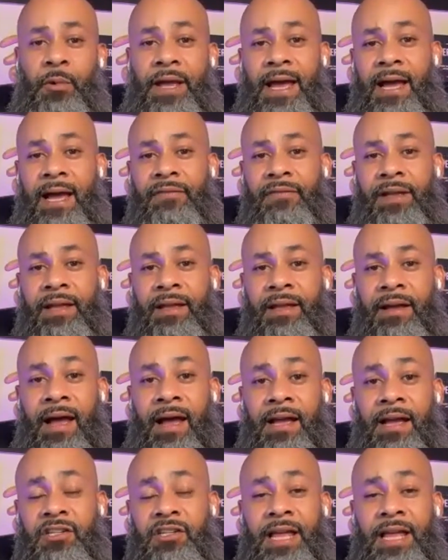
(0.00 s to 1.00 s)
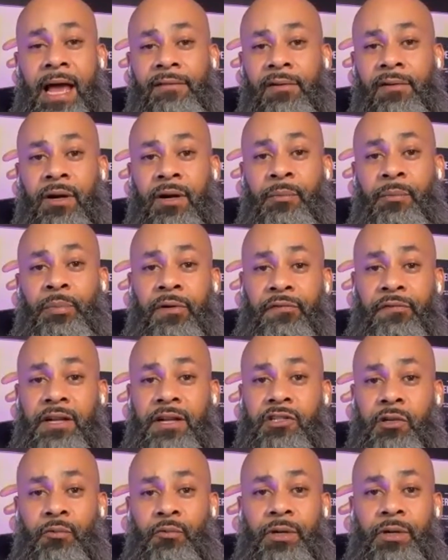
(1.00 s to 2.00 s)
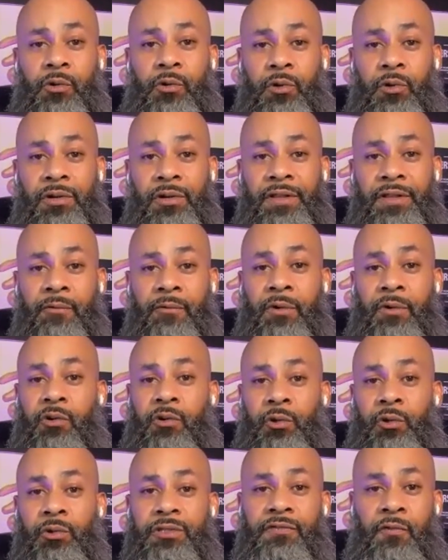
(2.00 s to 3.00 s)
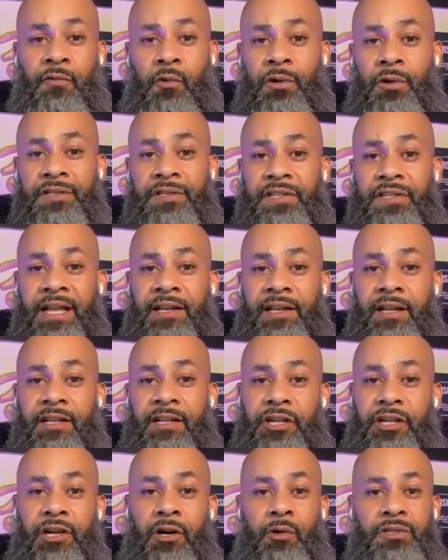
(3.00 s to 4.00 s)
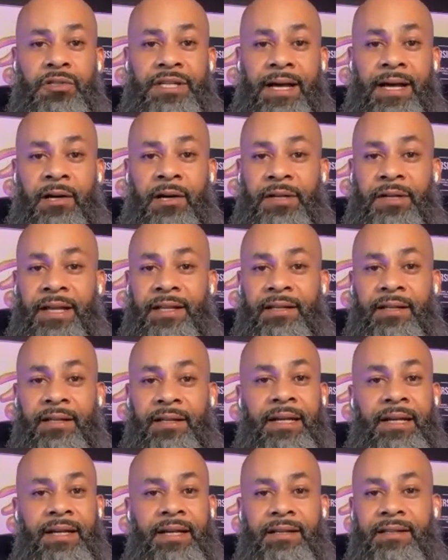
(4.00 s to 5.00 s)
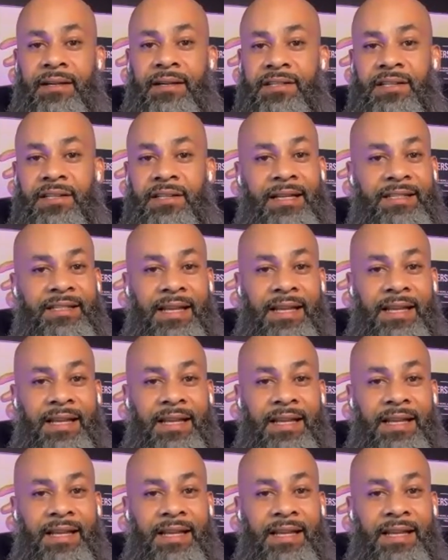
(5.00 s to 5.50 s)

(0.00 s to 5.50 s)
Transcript: I actually have a professional recruiter that recruits for us, and she goes out and does